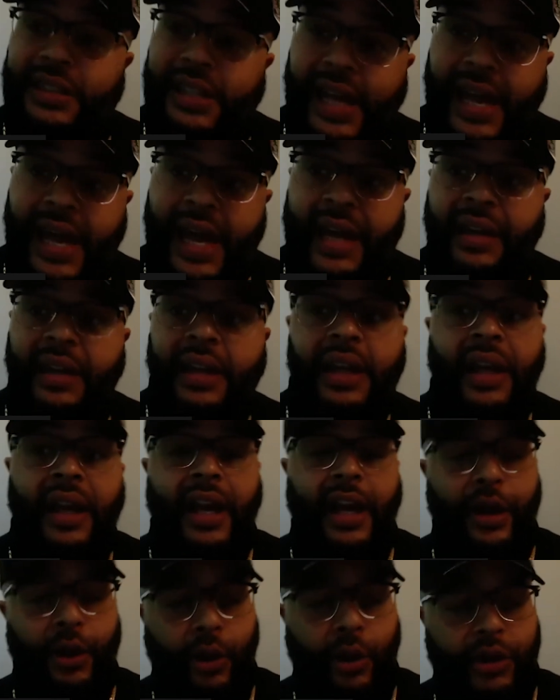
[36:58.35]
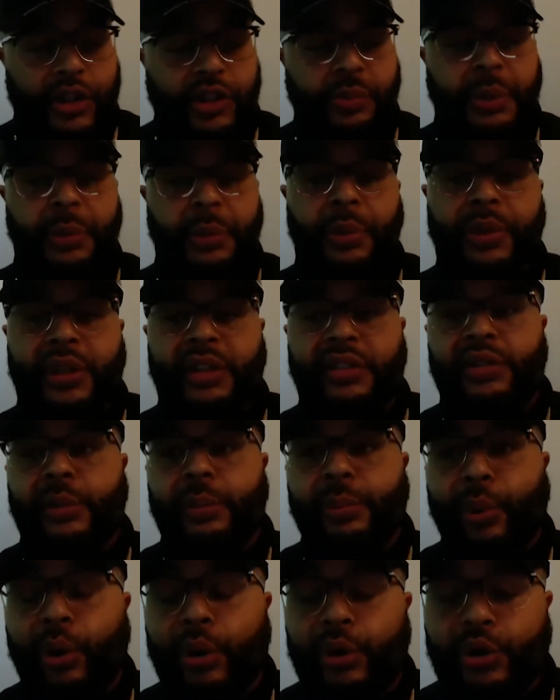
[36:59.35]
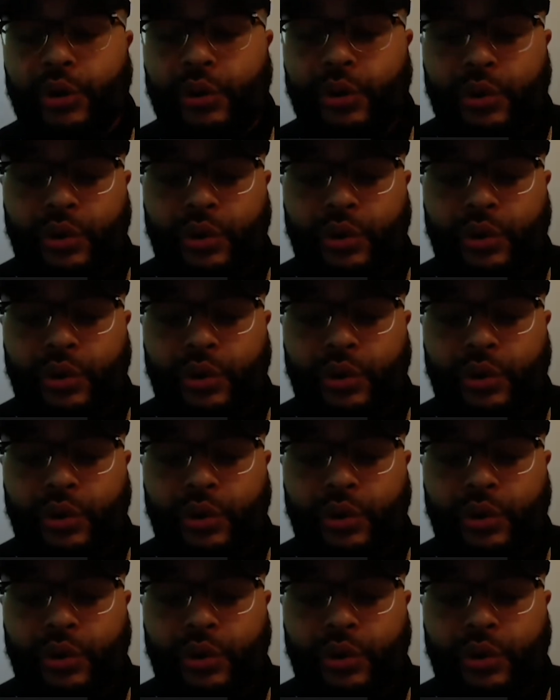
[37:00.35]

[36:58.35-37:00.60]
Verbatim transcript: dad, and all these people that support you.